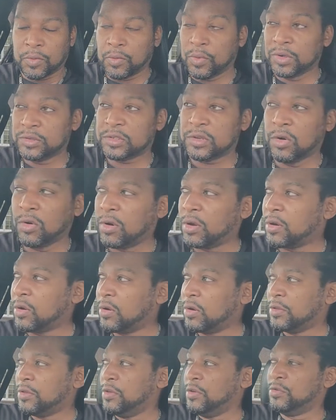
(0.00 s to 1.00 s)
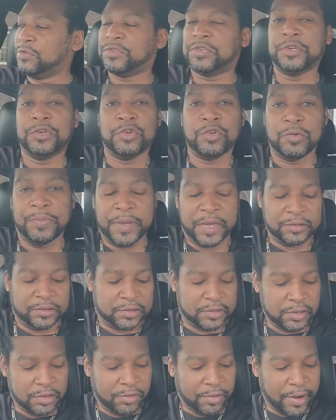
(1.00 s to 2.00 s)
What's going on, YouTube,
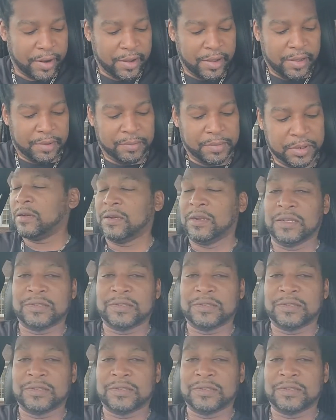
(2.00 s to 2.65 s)
Instagram?